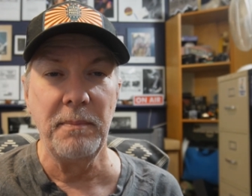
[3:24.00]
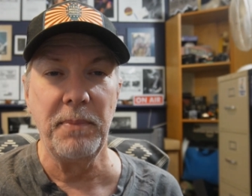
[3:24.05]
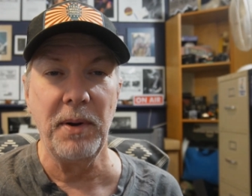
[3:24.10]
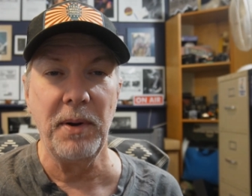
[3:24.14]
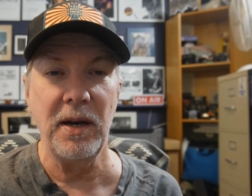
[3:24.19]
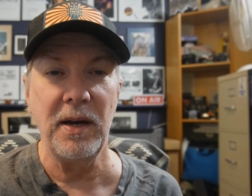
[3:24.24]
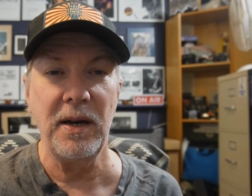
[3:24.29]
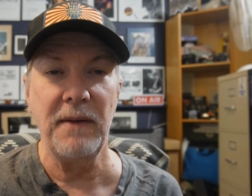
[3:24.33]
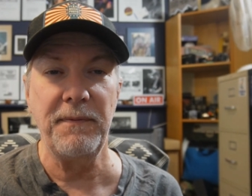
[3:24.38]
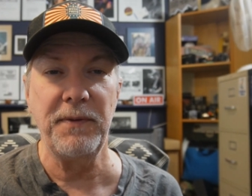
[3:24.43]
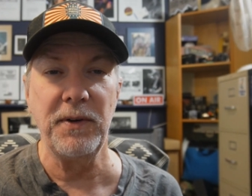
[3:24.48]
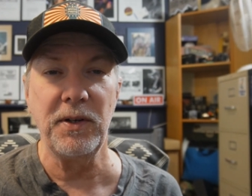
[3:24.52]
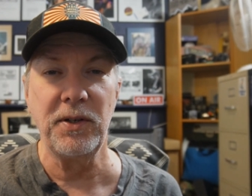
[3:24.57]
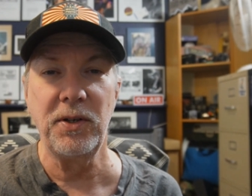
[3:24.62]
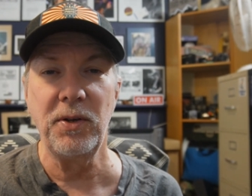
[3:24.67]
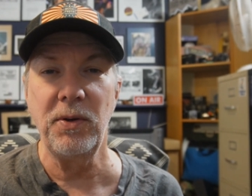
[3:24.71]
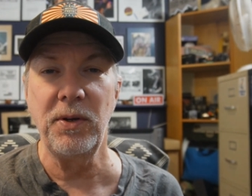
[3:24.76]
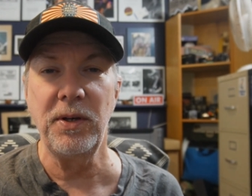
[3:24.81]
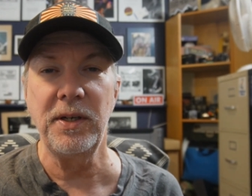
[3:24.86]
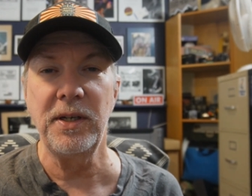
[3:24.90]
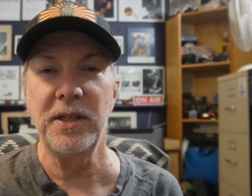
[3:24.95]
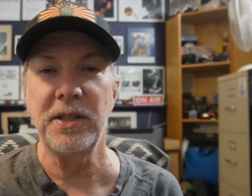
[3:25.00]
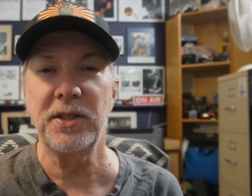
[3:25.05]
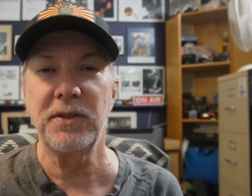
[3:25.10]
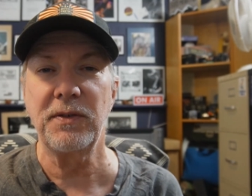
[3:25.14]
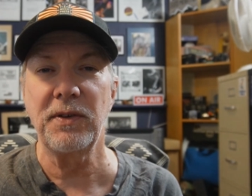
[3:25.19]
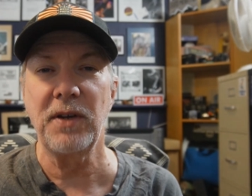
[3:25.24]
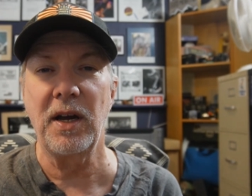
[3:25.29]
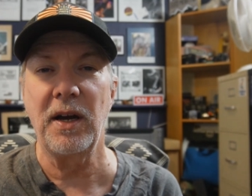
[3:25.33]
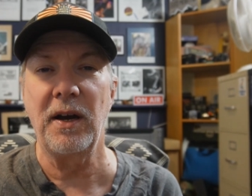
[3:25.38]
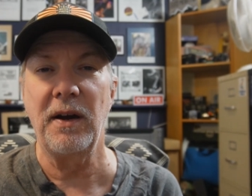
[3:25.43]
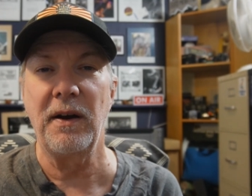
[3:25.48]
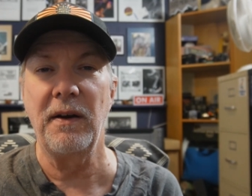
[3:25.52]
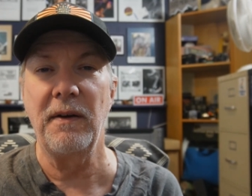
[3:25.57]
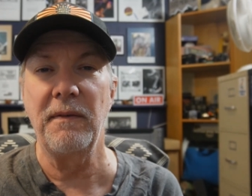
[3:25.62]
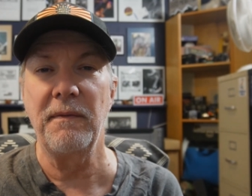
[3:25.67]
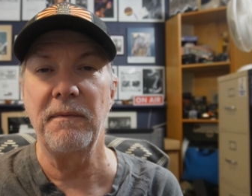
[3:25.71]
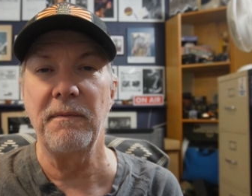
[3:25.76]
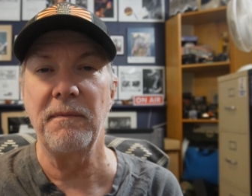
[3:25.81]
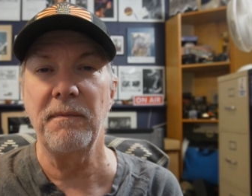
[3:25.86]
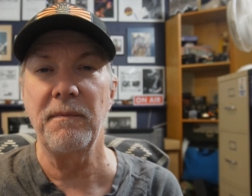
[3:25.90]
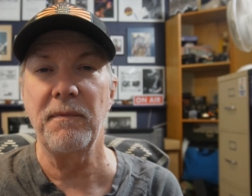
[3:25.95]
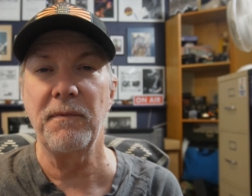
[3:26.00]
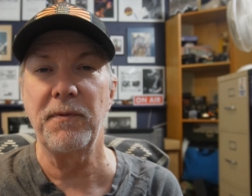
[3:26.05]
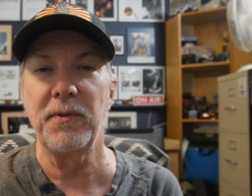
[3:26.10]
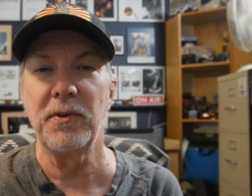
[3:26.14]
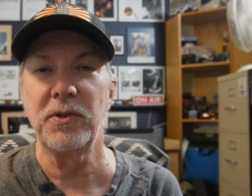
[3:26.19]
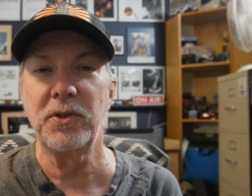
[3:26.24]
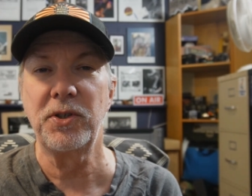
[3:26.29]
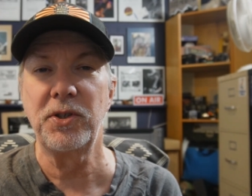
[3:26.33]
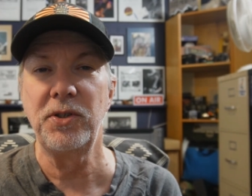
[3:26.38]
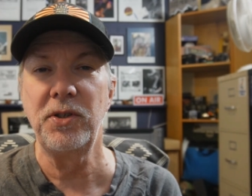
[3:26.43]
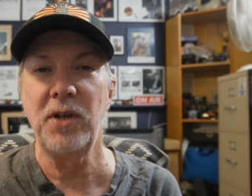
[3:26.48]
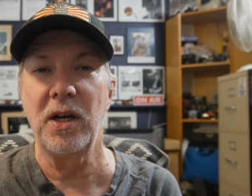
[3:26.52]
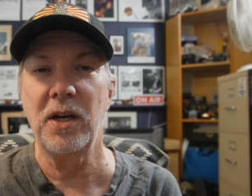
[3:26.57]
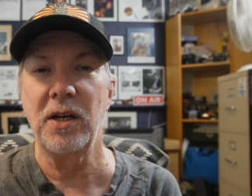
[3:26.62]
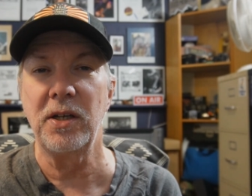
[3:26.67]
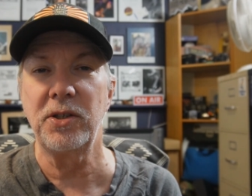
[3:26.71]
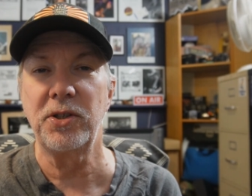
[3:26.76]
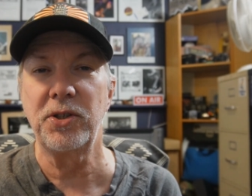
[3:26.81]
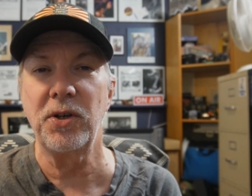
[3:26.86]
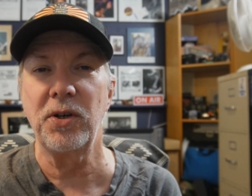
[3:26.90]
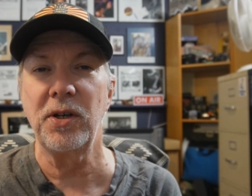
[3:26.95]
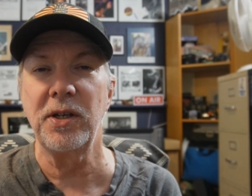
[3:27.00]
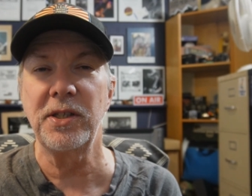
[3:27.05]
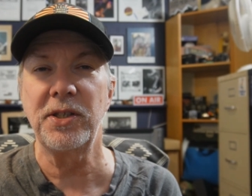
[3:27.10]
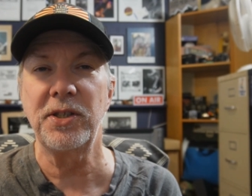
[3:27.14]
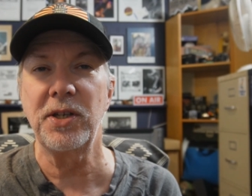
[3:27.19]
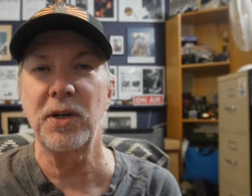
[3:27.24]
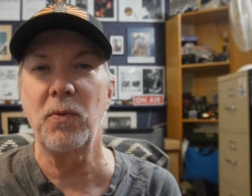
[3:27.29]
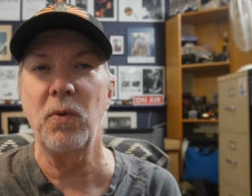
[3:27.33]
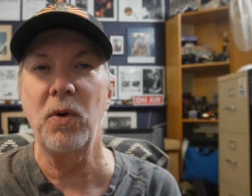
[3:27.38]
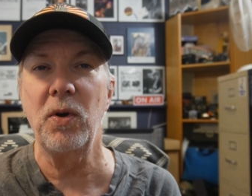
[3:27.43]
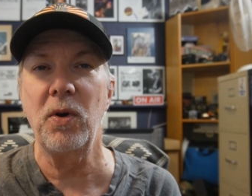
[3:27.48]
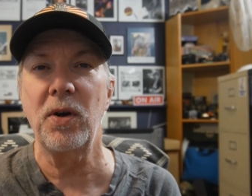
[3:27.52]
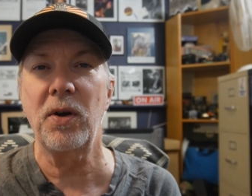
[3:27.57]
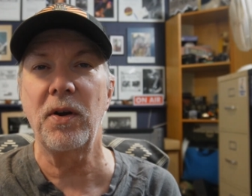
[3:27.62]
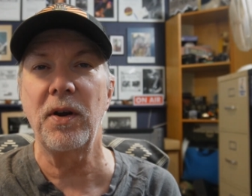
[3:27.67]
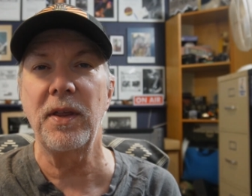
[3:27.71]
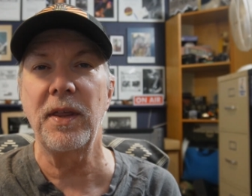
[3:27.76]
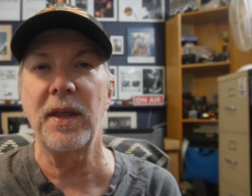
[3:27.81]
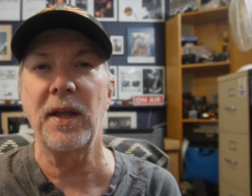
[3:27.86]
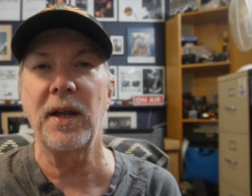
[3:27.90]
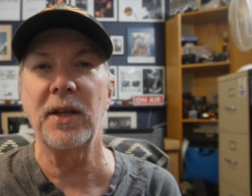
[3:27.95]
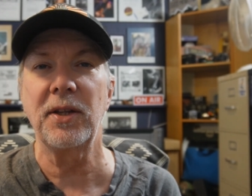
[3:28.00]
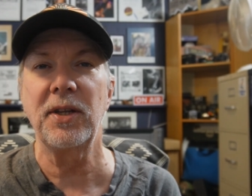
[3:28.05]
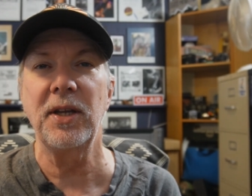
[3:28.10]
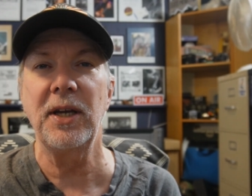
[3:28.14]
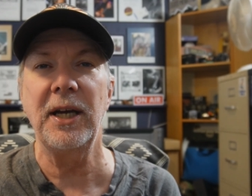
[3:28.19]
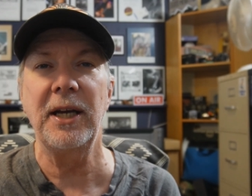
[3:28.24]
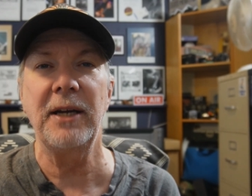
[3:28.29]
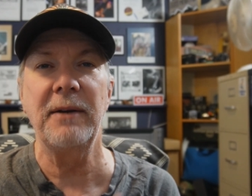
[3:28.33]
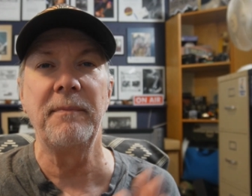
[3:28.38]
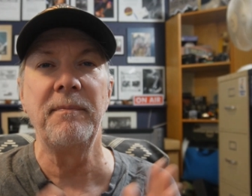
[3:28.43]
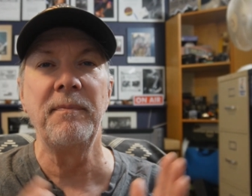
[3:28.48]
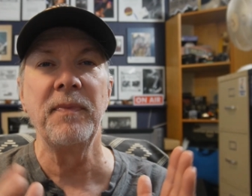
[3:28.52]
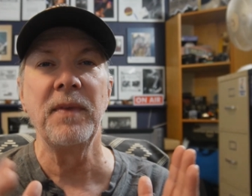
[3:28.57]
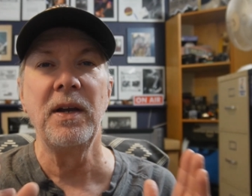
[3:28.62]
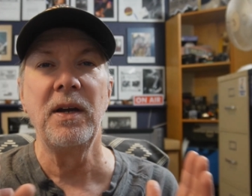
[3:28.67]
But if you're doing this for journalistic work or anything like that,